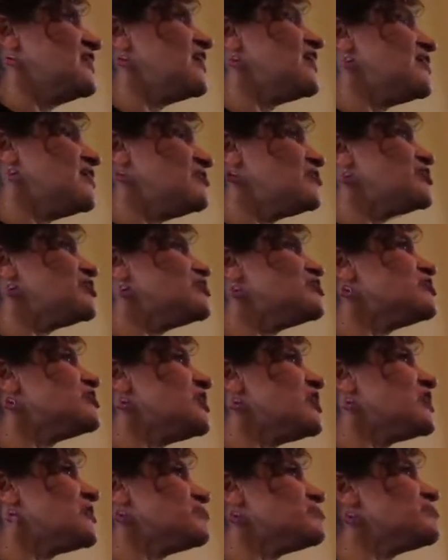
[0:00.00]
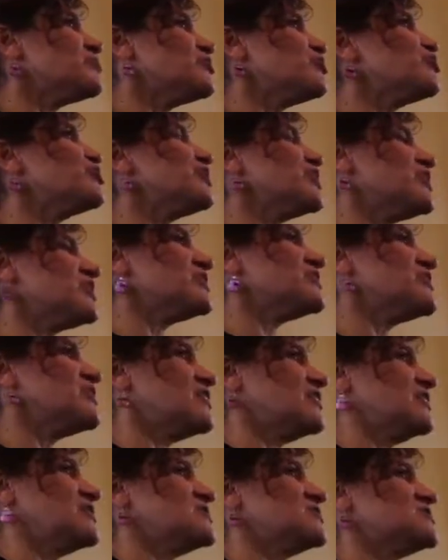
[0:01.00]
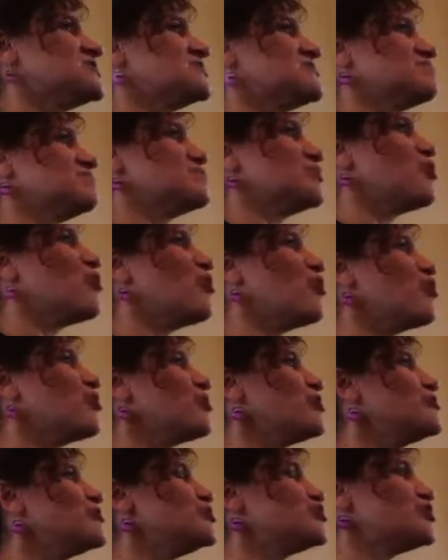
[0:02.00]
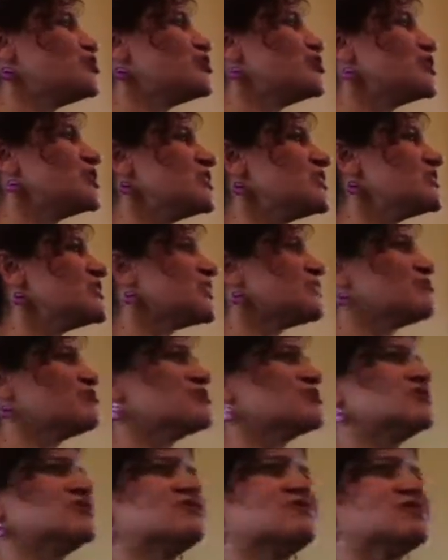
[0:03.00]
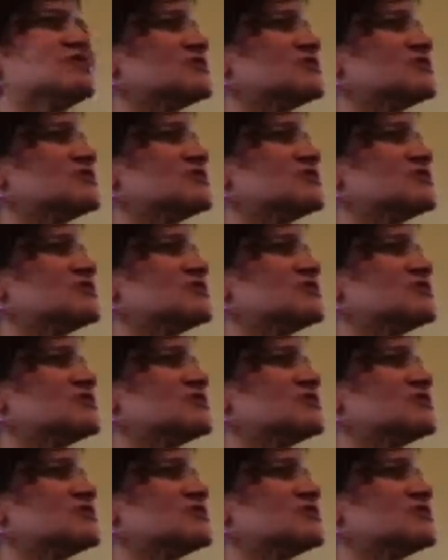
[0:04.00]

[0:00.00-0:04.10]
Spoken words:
I'm looking at the journey that was